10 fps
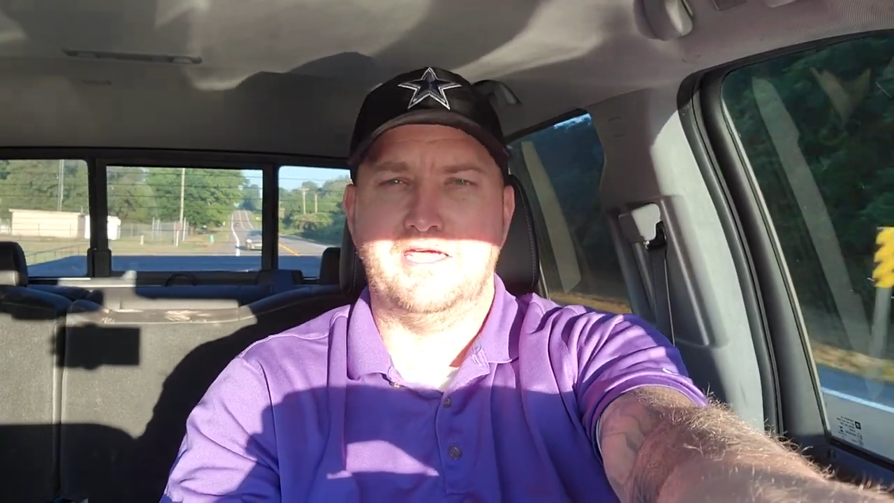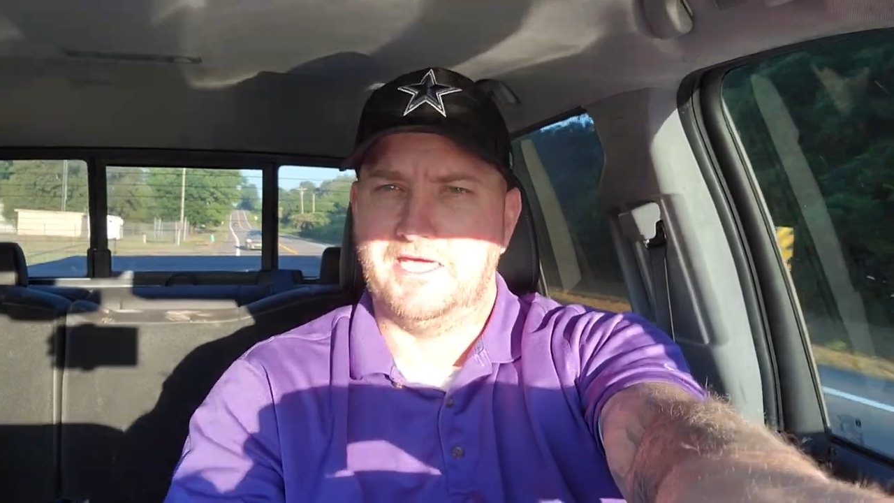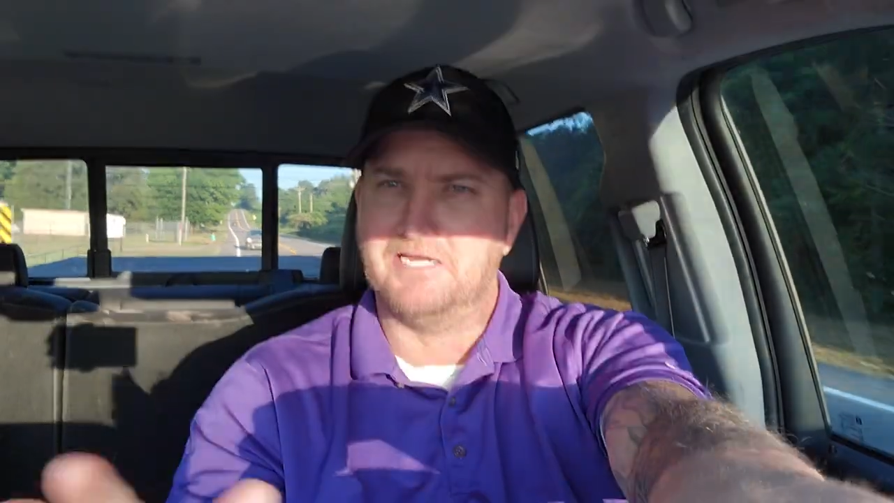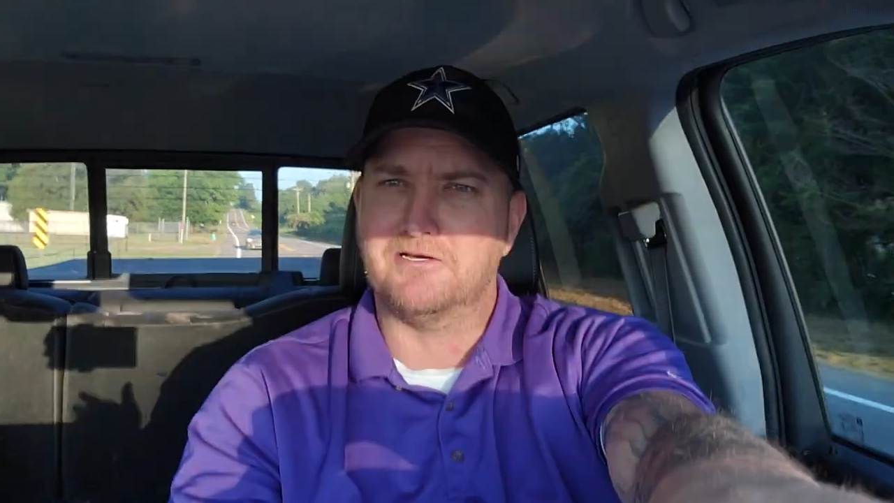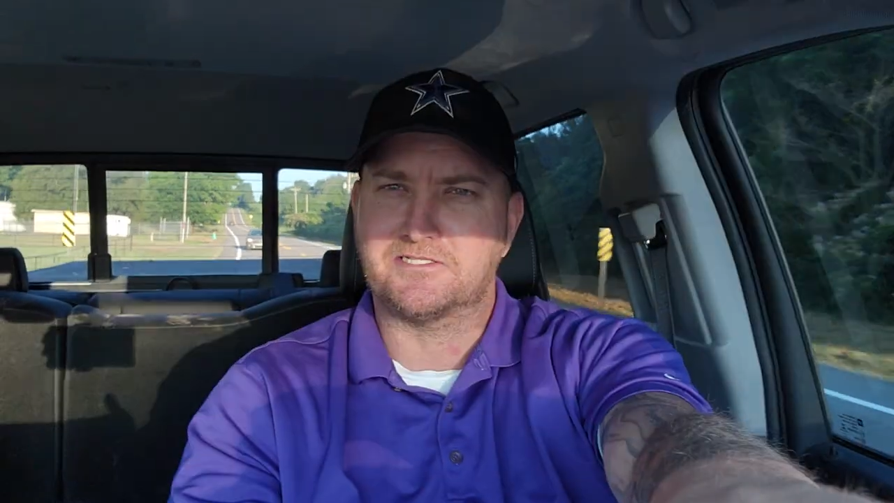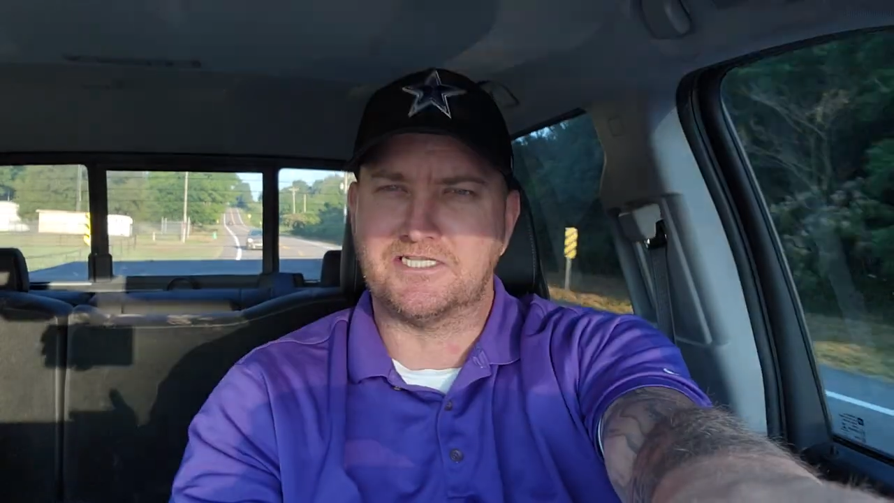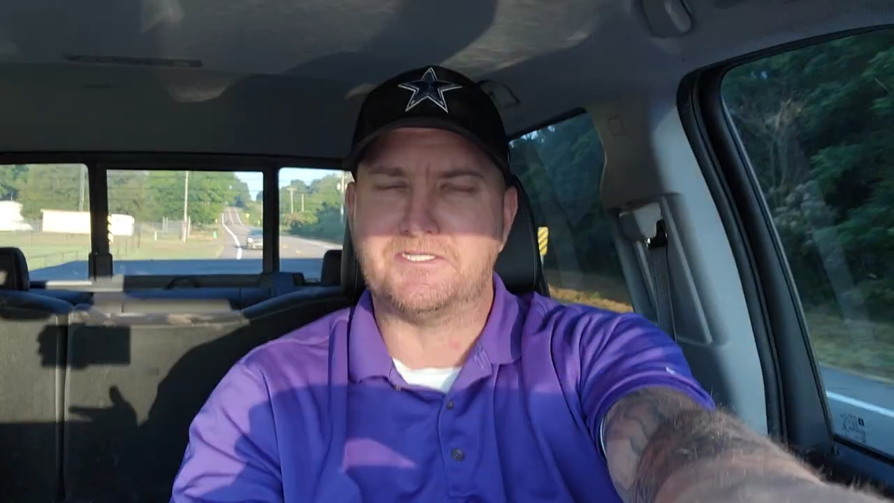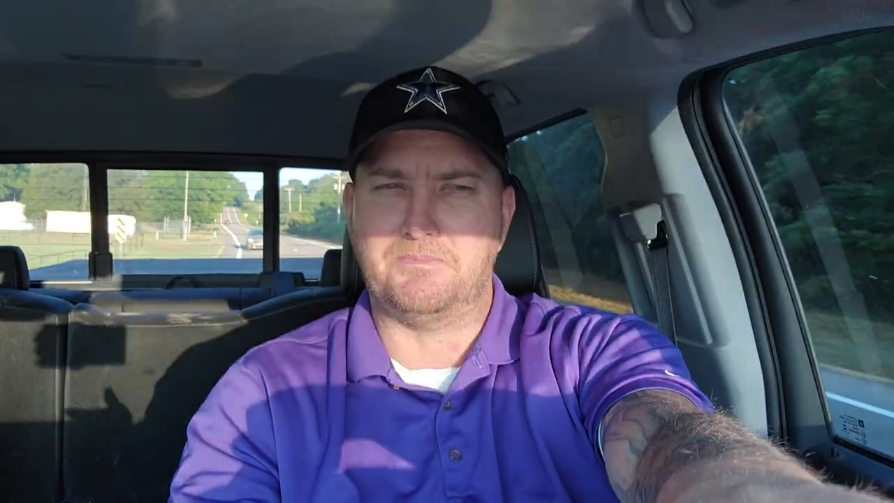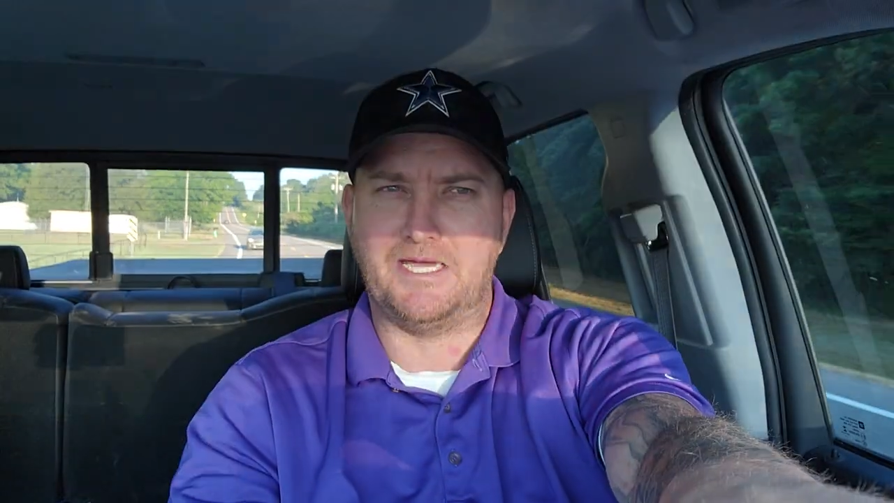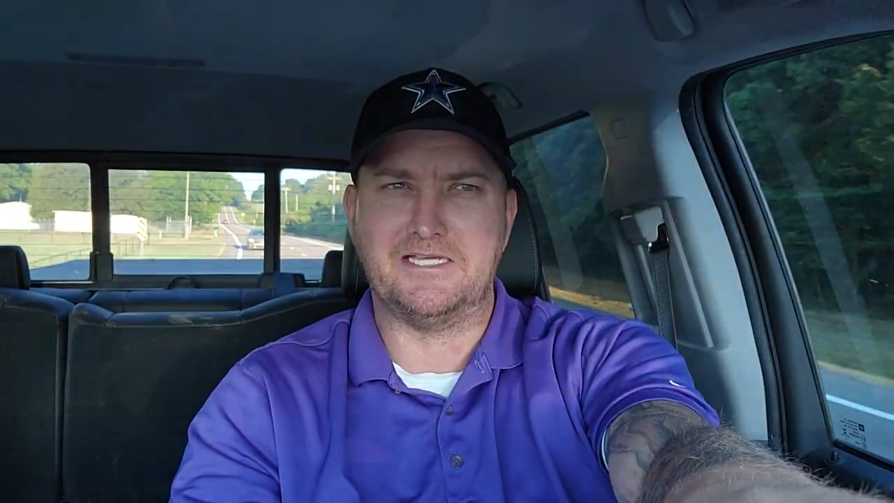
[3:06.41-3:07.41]
it looks
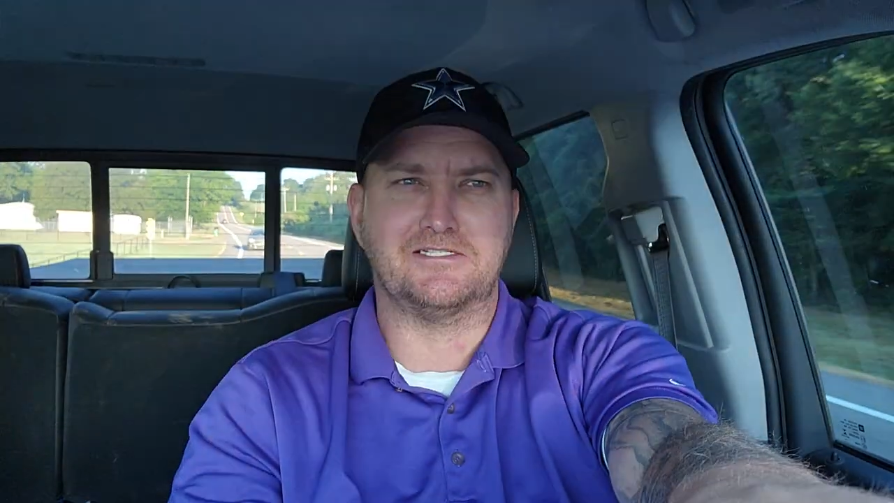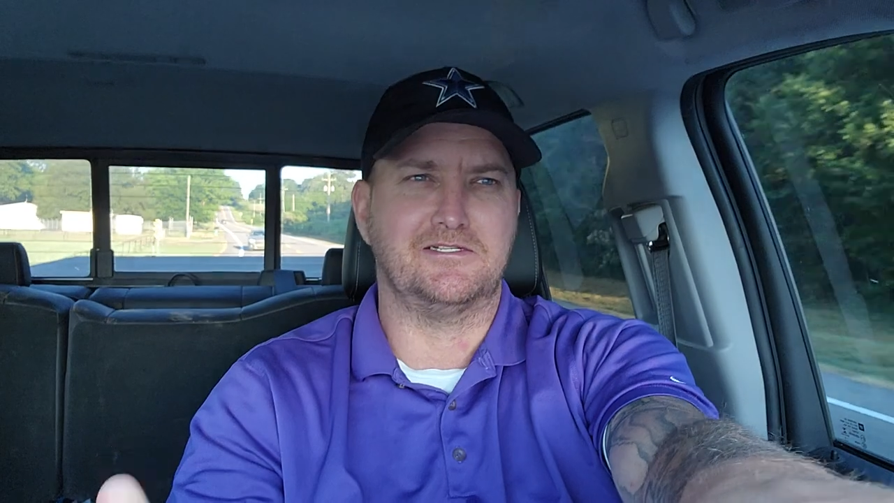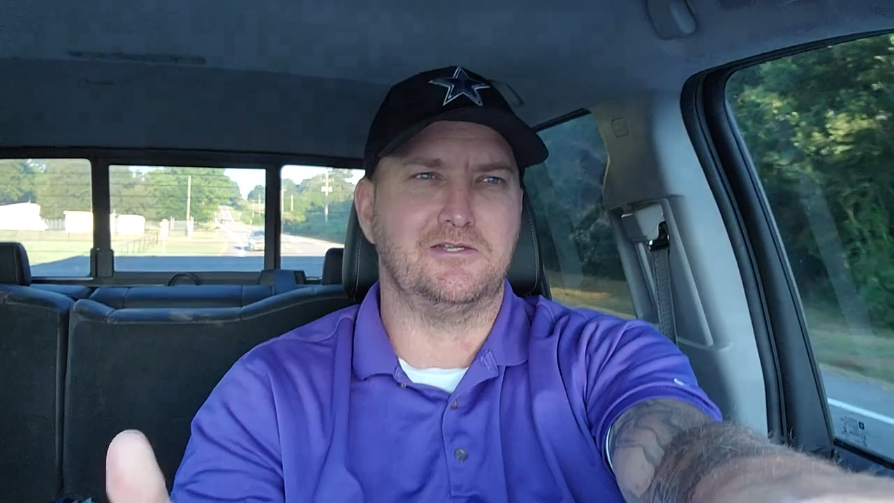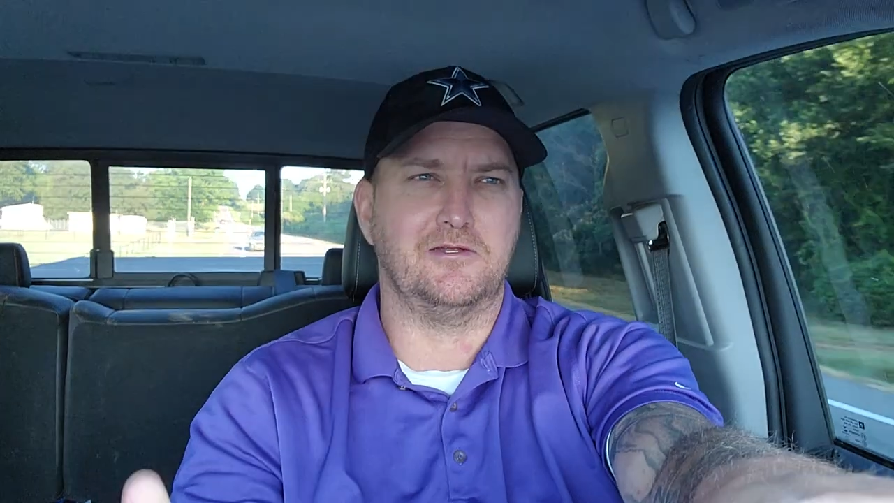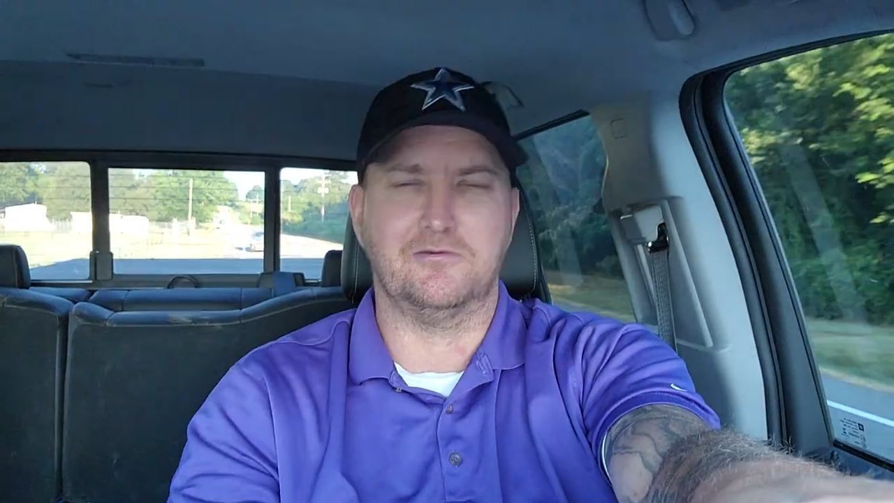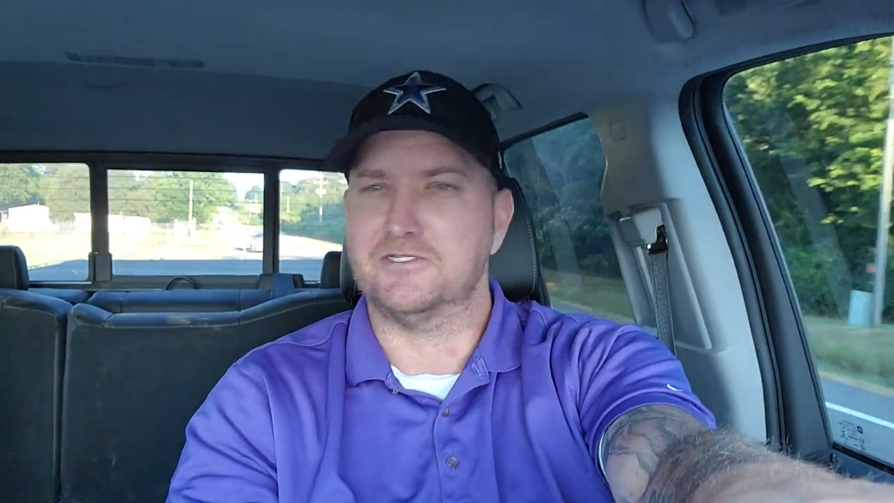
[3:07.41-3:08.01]
its best, you know,